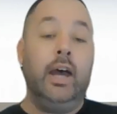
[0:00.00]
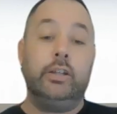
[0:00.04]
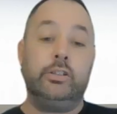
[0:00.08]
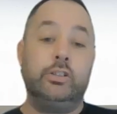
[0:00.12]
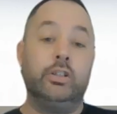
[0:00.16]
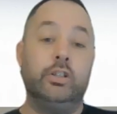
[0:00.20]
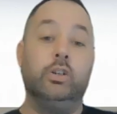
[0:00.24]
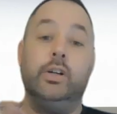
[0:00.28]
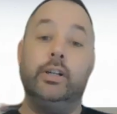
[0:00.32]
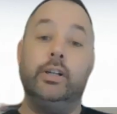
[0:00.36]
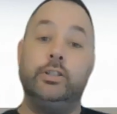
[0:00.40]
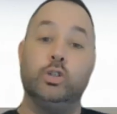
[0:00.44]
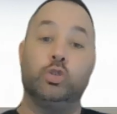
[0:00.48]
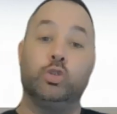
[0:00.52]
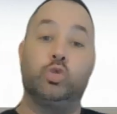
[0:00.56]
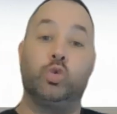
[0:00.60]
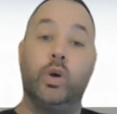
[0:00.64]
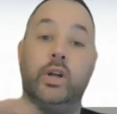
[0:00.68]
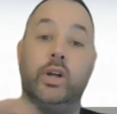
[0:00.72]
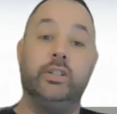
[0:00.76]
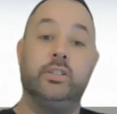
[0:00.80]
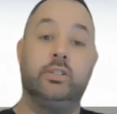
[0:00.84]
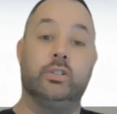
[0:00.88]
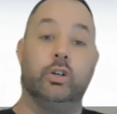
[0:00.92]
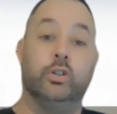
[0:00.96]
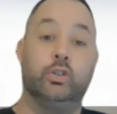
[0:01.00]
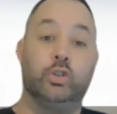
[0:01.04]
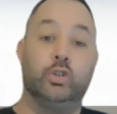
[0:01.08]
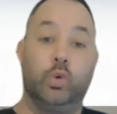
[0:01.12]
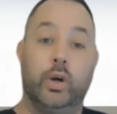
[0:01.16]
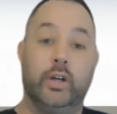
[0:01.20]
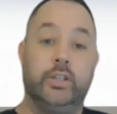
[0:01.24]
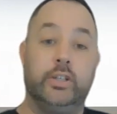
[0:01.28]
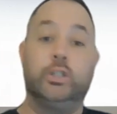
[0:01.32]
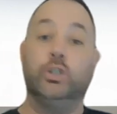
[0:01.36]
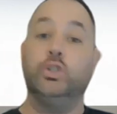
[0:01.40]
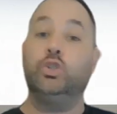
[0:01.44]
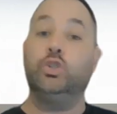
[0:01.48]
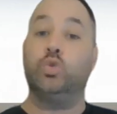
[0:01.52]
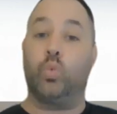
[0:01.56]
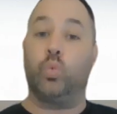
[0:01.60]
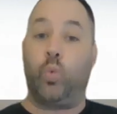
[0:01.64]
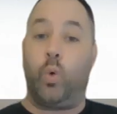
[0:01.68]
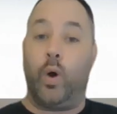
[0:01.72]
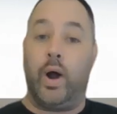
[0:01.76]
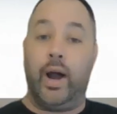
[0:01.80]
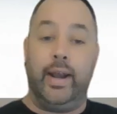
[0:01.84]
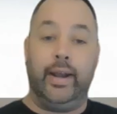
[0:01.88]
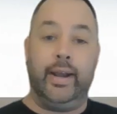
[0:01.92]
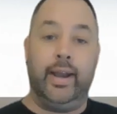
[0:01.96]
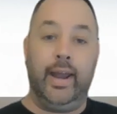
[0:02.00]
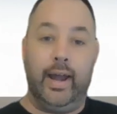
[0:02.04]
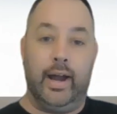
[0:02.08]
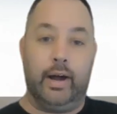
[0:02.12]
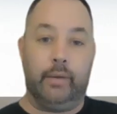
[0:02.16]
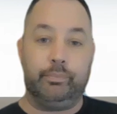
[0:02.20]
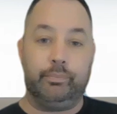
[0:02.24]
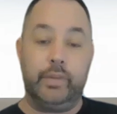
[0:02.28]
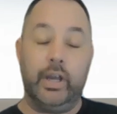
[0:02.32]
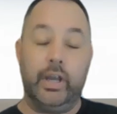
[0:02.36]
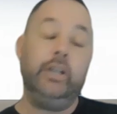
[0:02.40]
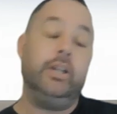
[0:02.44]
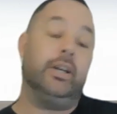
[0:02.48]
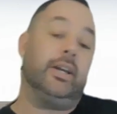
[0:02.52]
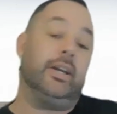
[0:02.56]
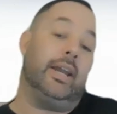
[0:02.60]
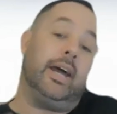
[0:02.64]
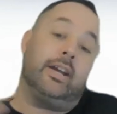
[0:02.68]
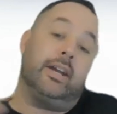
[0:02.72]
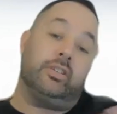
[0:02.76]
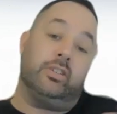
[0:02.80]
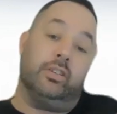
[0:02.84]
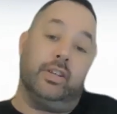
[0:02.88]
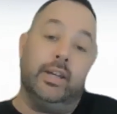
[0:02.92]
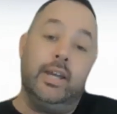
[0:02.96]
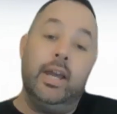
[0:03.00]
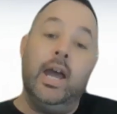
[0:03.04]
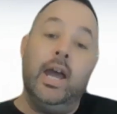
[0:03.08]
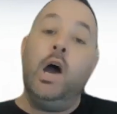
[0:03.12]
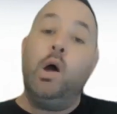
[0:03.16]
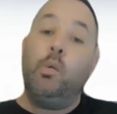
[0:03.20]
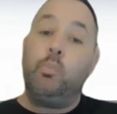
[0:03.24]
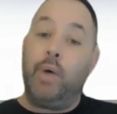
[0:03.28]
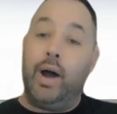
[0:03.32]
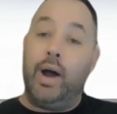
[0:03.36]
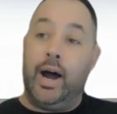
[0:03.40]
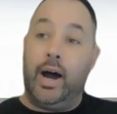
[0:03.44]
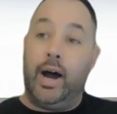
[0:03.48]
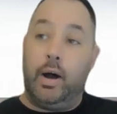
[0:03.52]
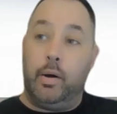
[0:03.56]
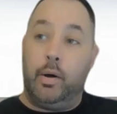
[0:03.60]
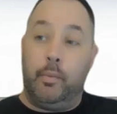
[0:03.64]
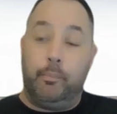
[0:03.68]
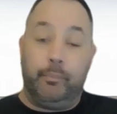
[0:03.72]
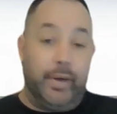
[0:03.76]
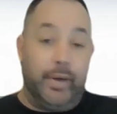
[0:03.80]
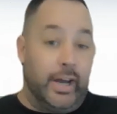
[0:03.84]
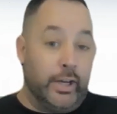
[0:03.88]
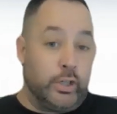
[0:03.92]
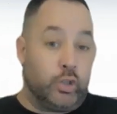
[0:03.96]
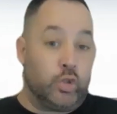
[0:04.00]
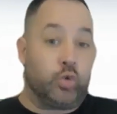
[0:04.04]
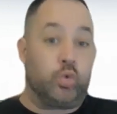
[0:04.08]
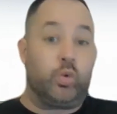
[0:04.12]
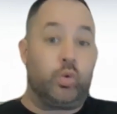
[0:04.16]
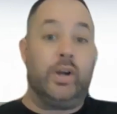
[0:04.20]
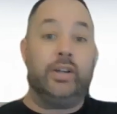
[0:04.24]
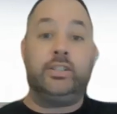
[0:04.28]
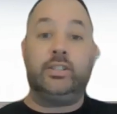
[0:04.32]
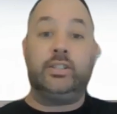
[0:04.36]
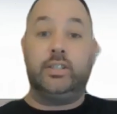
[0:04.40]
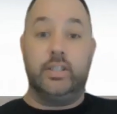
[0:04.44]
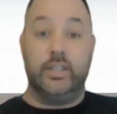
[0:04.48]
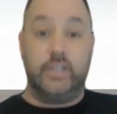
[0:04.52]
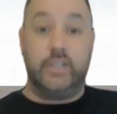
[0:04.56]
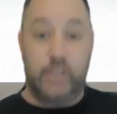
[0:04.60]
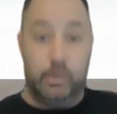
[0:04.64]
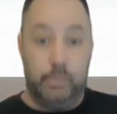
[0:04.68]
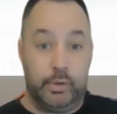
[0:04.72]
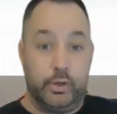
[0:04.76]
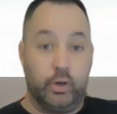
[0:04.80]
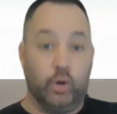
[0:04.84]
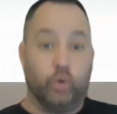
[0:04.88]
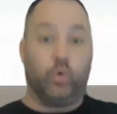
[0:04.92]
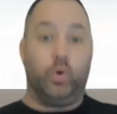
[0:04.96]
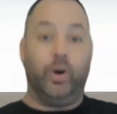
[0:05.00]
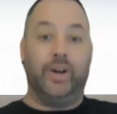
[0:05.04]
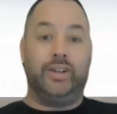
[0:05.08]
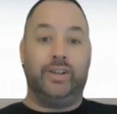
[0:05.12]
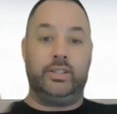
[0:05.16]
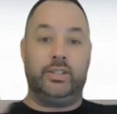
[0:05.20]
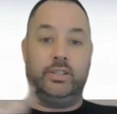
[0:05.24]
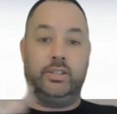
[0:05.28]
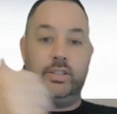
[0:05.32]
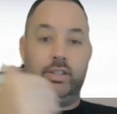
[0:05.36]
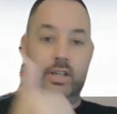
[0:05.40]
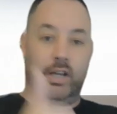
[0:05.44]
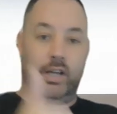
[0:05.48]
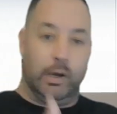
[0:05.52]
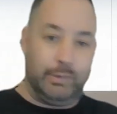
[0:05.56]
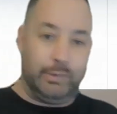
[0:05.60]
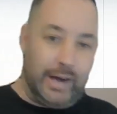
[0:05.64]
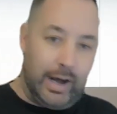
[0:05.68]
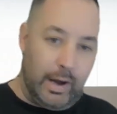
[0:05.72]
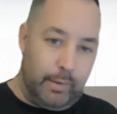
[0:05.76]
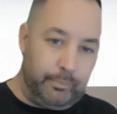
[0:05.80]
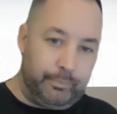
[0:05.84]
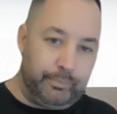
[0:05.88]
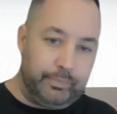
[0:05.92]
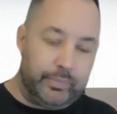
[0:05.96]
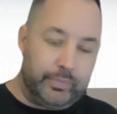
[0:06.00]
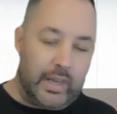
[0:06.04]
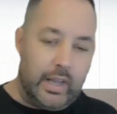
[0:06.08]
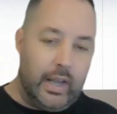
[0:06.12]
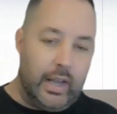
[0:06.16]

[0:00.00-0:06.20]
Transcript: And so let's address those questions right now. And you can actually um, address the typical questions that come up.